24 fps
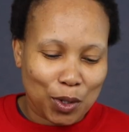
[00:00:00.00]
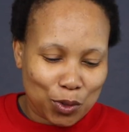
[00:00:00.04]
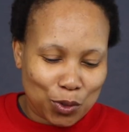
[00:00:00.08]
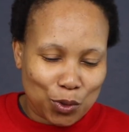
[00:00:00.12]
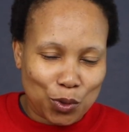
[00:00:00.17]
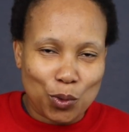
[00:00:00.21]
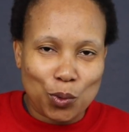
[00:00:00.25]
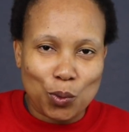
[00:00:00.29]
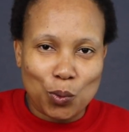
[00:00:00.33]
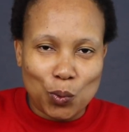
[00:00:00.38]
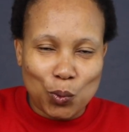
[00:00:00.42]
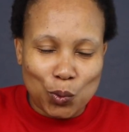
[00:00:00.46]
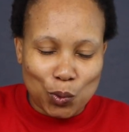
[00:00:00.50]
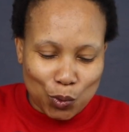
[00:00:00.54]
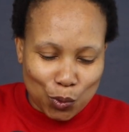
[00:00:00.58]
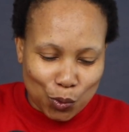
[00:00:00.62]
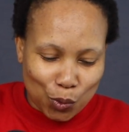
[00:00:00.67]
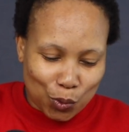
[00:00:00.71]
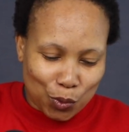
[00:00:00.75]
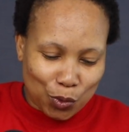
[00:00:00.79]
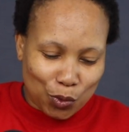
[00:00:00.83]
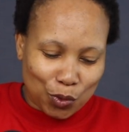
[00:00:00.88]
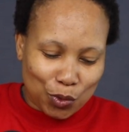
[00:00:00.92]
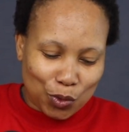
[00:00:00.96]

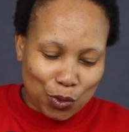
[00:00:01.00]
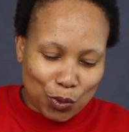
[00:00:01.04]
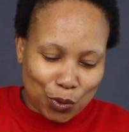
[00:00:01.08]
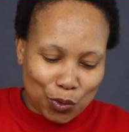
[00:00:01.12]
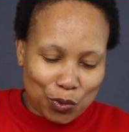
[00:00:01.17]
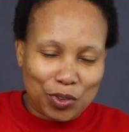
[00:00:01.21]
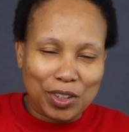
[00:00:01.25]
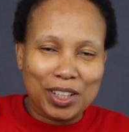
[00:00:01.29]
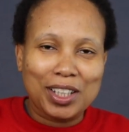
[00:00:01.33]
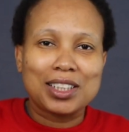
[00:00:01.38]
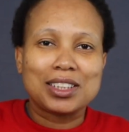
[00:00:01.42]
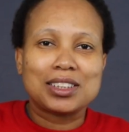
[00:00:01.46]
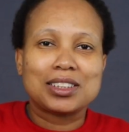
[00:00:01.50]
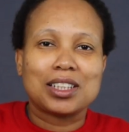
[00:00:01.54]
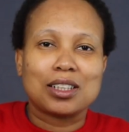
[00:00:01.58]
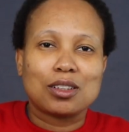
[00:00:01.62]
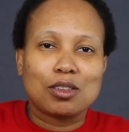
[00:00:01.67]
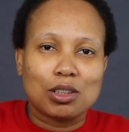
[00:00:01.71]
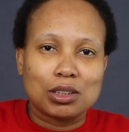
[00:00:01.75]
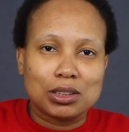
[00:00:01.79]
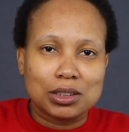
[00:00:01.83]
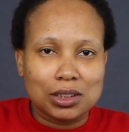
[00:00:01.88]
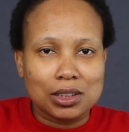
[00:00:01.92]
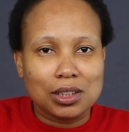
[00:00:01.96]
your fingers are
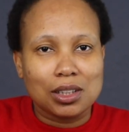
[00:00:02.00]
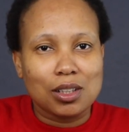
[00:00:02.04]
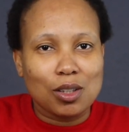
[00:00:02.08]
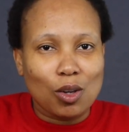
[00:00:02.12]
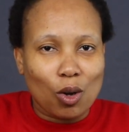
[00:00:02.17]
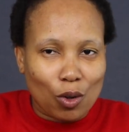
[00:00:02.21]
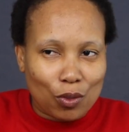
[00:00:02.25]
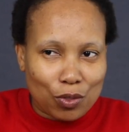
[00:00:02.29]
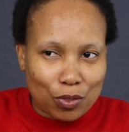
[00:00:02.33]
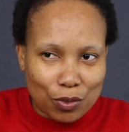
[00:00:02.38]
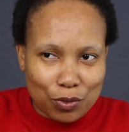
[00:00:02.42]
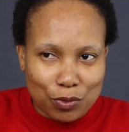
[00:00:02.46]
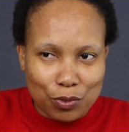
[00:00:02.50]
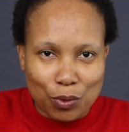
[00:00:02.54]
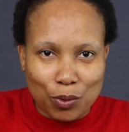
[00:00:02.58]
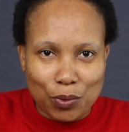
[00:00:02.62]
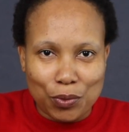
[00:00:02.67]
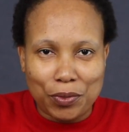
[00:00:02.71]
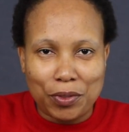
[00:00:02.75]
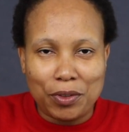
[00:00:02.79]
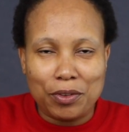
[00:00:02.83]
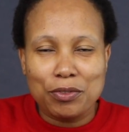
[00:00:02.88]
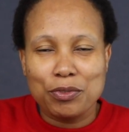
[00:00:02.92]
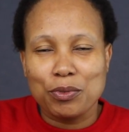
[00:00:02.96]
constantly on the
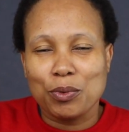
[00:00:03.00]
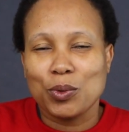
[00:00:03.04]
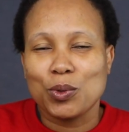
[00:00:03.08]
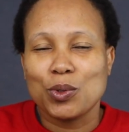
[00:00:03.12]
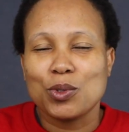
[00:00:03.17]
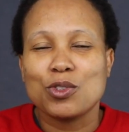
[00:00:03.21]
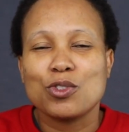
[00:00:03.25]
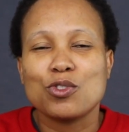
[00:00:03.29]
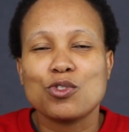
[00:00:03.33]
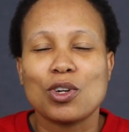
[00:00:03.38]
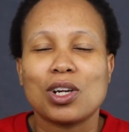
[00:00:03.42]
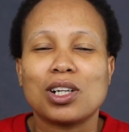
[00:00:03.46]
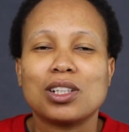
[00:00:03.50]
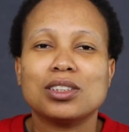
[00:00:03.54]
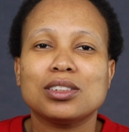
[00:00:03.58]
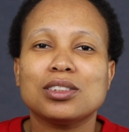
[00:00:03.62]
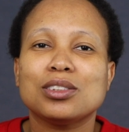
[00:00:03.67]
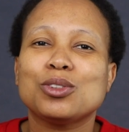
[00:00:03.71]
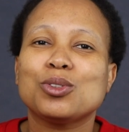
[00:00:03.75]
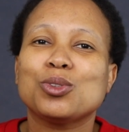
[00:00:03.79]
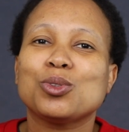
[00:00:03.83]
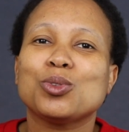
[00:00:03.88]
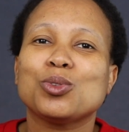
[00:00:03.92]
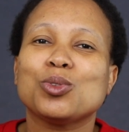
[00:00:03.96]
phone, therefore you
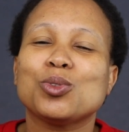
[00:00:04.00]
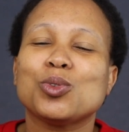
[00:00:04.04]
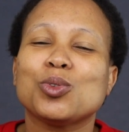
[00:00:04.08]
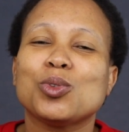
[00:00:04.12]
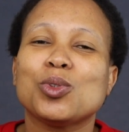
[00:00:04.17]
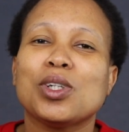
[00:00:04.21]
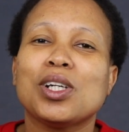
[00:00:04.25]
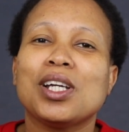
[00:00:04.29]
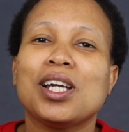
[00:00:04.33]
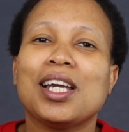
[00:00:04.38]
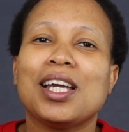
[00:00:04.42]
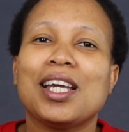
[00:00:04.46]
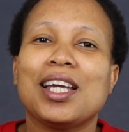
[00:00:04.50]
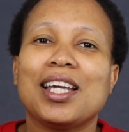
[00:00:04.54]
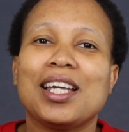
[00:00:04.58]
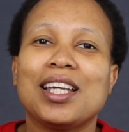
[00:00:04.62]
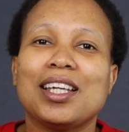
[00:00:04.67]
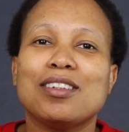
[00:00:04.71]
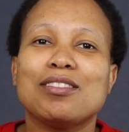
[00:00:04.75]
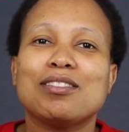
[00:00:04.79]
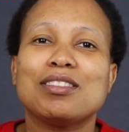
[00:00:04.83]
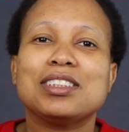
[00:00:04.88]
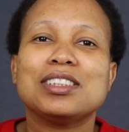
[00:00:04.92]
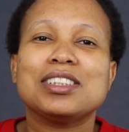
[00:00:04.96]
struggle to
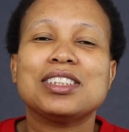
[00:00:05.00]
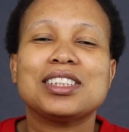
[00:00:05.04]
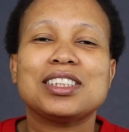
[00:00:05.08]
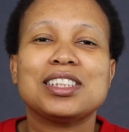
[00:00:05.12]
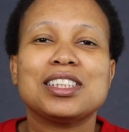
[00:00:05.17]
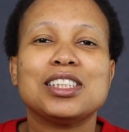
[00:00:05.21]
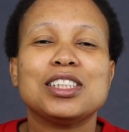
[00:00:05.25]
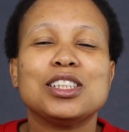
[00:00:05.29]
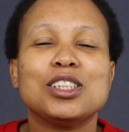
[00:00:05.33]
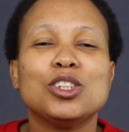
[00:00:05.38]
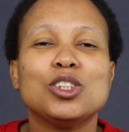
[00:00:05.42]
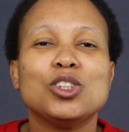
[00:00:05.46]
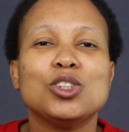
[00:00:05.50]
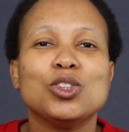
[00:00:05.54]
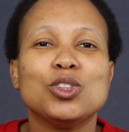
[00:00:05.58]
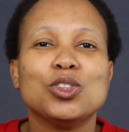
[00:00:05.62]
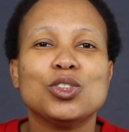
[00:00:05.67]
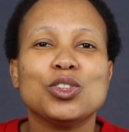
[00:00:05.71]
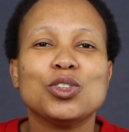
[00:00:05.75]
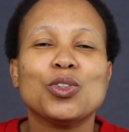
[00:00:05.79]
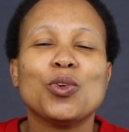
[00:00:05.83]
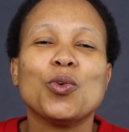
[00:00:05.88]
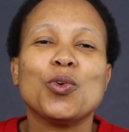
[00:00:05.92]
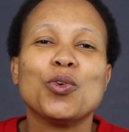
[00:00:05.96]
even see
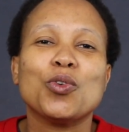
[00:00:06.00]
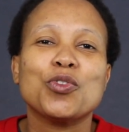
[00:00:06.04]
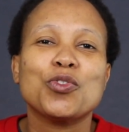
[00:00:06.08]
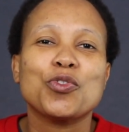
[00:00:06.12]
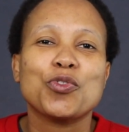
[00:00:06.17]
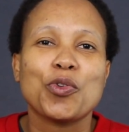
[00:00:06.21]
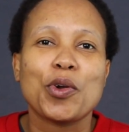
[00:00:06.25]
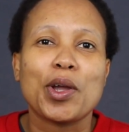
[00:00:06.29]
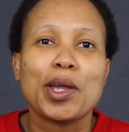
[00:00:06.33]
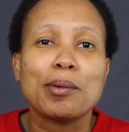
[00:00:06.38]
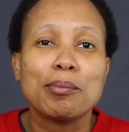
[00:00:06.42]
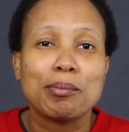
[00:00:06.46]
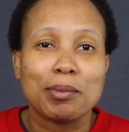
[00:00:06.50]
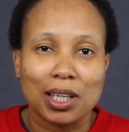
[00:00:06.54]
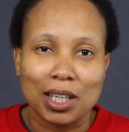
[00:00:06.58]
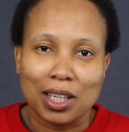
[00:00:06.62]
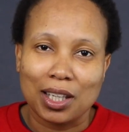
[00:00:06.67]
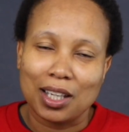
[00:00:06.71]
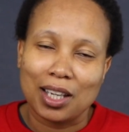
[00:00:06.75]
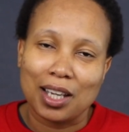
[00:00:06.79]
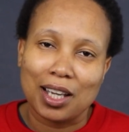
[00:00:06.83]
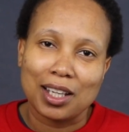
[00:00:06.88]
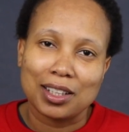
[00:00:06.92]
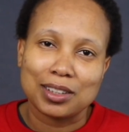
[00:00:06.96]
your
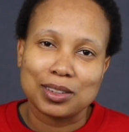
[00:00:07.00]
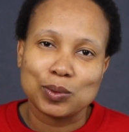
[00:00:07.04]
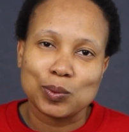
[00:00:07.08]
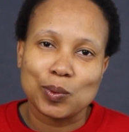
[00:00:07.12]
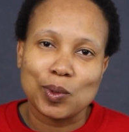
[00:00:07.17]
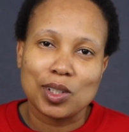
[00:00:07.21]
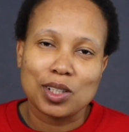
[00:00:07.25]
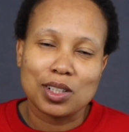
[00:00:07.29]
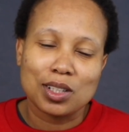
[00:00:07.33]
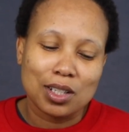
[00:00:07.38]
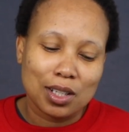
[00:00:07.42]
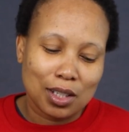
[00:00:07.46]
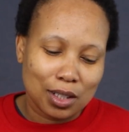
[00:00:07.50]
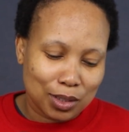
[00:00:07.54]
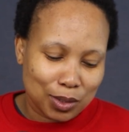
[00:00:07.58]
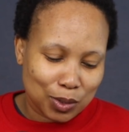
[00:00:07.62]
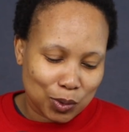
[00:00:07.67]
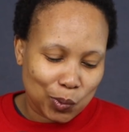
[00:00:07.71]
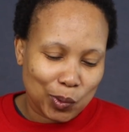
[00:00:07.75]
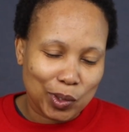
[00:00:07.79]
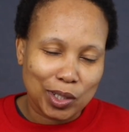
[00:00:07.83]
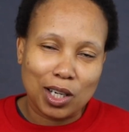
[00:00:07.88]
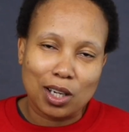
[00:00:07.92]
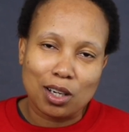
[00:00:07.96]
framing as well.
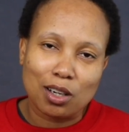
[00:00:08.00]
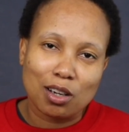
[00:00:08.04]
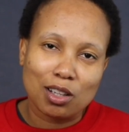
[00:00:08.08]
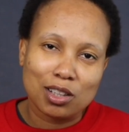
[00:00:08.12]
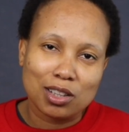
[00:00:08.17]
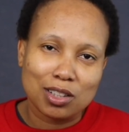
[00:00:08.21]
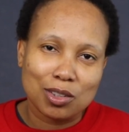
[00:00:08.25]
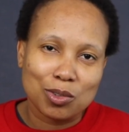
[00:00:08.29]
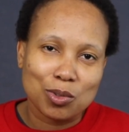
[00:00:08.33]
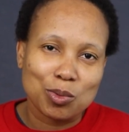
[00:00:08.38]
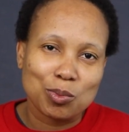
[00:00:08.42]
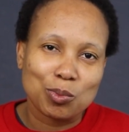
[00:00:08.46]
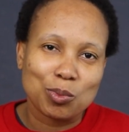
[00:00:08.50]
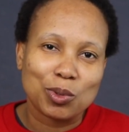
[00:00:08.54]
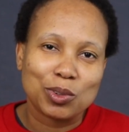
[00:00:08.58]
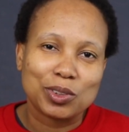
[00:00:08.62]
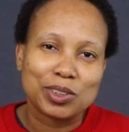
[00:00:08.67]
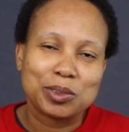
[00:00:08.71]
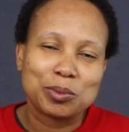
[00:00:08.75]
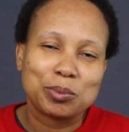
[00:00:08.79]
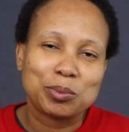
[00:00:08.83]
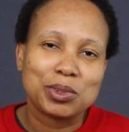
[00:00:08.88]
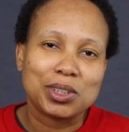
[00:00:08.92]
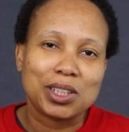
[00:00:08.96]
So when I got the
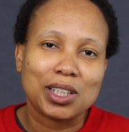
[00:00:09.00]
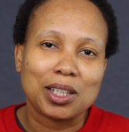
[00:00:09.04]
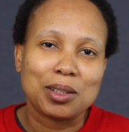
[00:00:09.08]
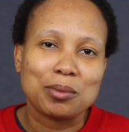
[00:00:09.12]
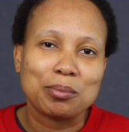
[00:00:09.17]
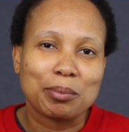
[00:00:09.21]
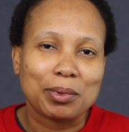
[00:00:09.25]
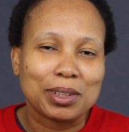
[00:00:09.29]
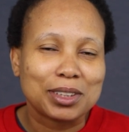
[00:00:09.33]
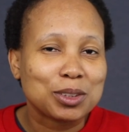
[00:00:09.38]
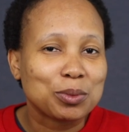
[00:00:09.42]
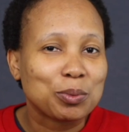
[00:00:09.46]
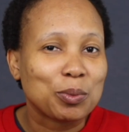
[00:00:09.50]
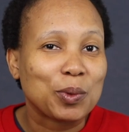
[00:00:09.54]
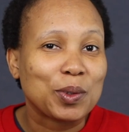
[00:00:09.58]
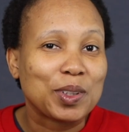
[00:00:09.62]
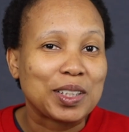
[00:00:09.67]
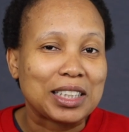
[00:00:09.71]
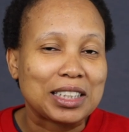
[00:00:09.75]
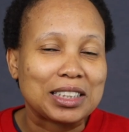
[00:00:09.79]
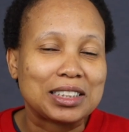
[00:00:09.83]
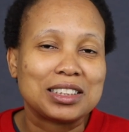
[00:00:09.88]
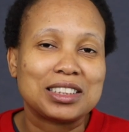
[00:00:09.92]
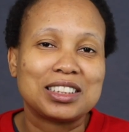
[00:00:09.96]
remote, it became much more
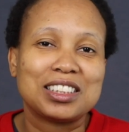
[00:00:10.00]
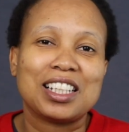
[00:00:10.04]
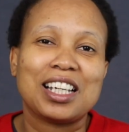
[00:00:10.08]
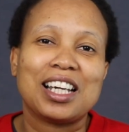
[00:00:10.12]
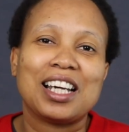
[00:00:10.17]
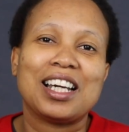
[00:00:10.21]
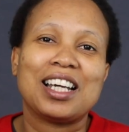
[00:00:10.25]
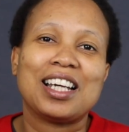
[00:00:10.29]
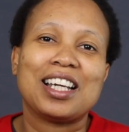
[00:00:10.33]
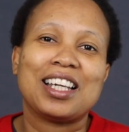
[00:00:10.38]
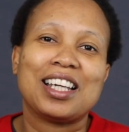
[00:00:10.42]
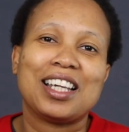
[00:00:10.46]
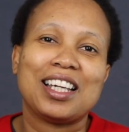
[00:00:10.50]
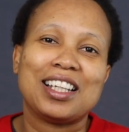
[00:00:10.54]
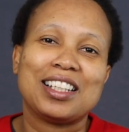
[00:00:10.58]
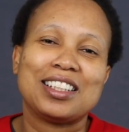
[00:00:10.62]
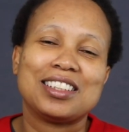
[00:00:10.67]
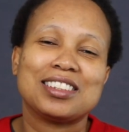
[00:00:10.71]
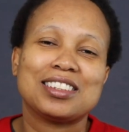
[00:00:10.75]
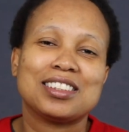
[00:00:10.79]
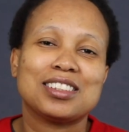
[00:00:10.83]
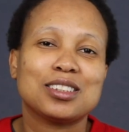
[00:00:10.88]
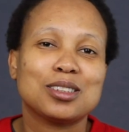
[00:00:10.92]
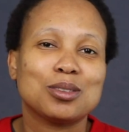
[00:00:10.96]
easier
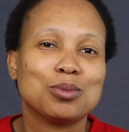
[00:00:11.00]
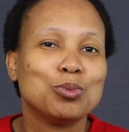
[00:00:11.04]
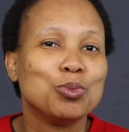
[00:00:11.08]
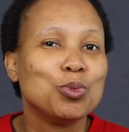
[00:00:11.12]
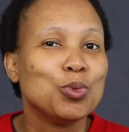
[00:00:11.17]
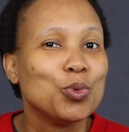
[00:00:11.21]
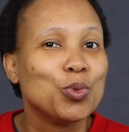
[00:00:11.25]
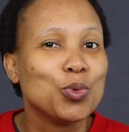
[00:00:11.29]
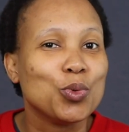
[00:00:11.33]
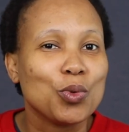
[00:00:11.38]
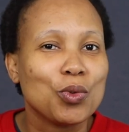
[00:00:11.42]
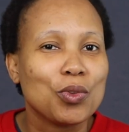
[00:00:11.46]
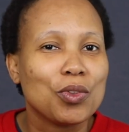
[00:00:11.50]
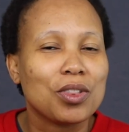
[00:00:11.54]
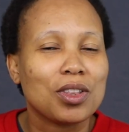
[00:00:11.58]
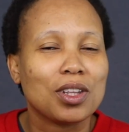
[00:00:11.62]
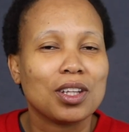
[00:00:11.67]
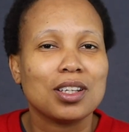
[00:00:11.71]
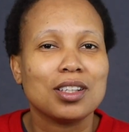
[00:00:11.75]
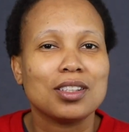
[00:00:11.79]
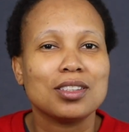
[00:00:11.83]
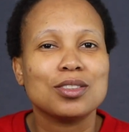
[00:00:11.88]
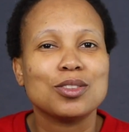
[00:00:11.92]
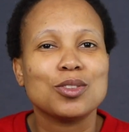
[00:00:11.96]
and smooth,
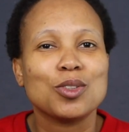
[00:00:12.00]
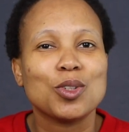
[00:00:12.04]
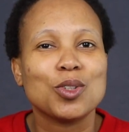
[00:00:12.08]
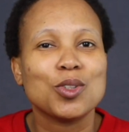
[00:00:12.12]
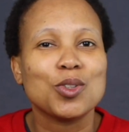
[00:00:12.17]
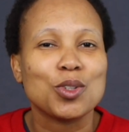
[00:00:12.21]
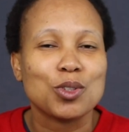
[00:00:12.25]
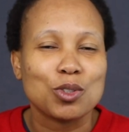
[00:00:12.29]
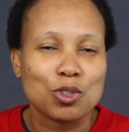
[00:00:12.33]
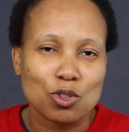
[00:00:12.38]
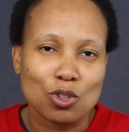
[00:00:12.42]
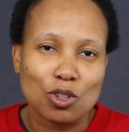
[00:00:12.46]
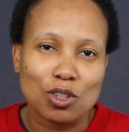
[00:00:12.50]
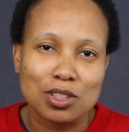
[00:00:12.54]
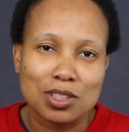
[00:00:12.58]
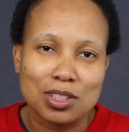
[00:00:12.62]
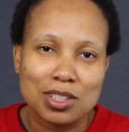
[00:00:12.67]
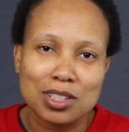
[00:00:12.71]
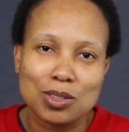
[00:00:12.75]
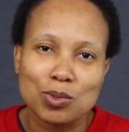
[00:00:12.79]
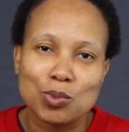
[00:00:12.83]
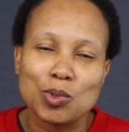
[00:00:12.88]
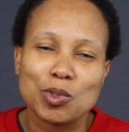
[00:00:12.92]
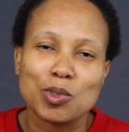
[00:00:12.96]
and the
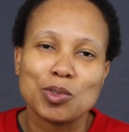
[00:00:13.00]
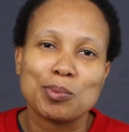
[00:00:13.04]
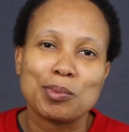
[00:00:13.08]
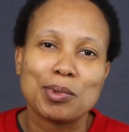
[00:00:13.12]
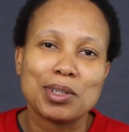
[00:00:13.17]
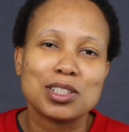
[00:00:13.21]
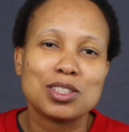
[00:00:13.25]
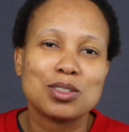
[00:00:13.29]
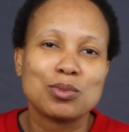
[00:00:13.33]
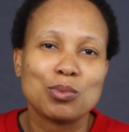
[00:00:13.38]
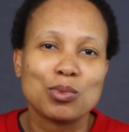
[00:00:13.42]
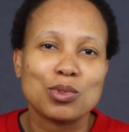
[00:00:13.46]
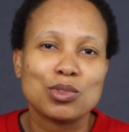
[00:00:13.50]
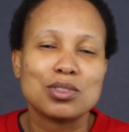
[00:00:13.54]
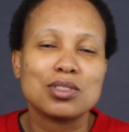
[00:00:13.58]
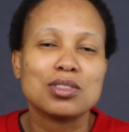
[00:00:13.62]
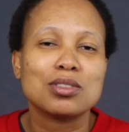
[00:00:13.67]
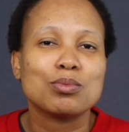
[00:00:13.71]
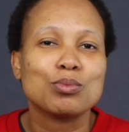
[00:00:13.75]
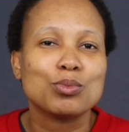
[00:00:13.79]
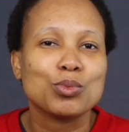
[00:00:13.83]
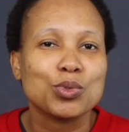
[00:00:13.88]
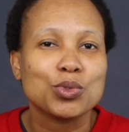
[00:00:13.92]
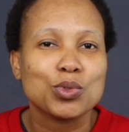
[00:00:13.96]
shots were much more
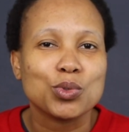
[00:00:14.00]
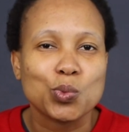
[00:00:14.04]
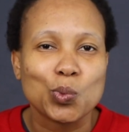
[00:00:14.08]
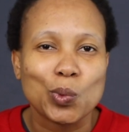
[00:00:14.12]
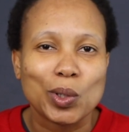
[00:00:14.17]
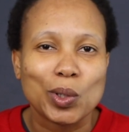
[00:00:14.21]
smooth